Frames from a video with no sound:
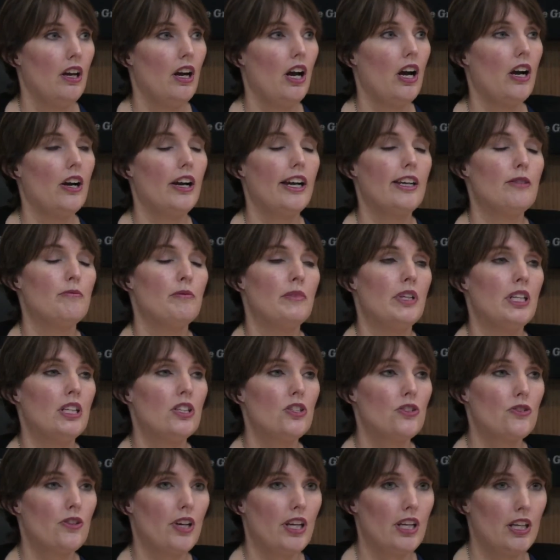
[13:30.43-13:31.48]
our
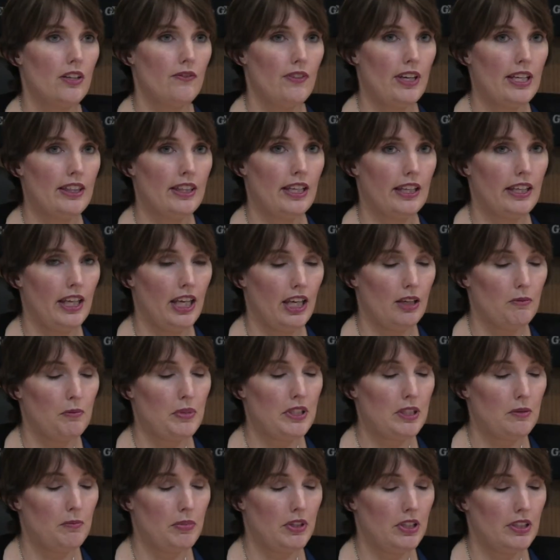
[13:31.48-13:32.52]
administrative and the
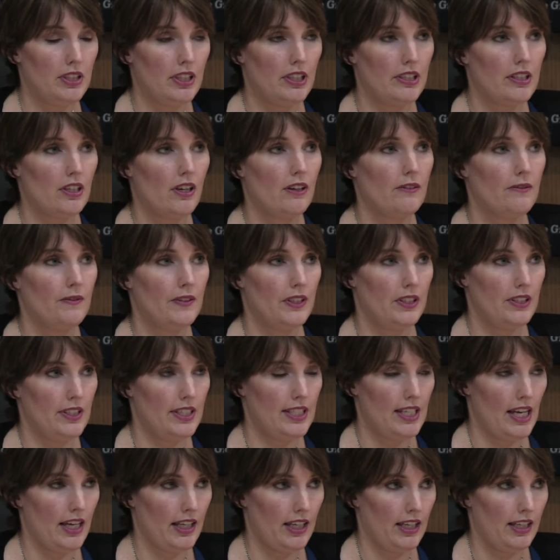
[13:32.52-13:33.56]
campus buildings are filled
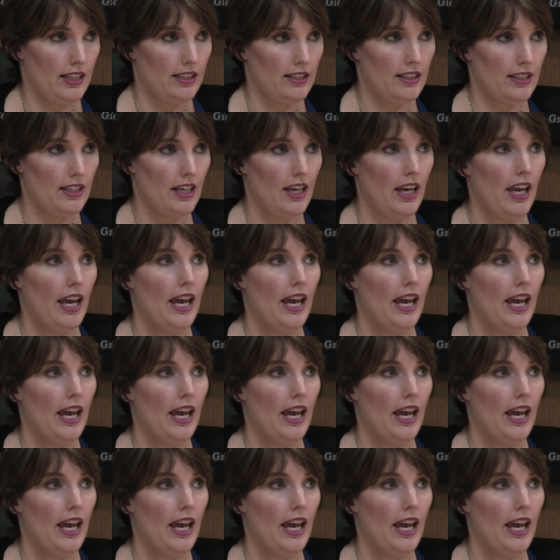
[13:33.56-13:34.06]
second,